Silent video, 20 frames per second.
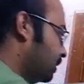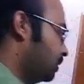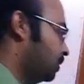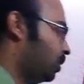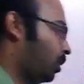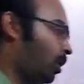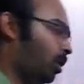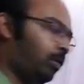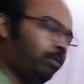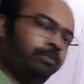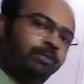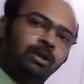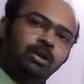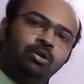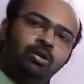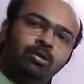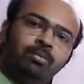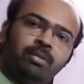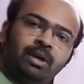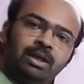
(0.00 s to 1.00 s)
Law of
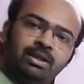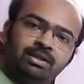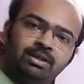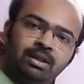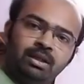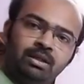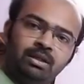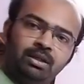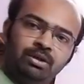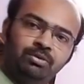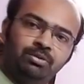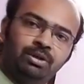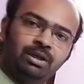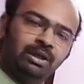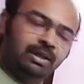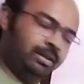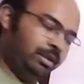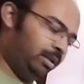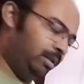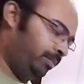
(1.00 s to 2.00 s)
equimarginal
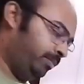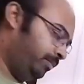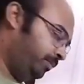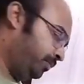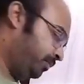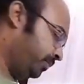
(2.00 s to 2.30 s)
utility.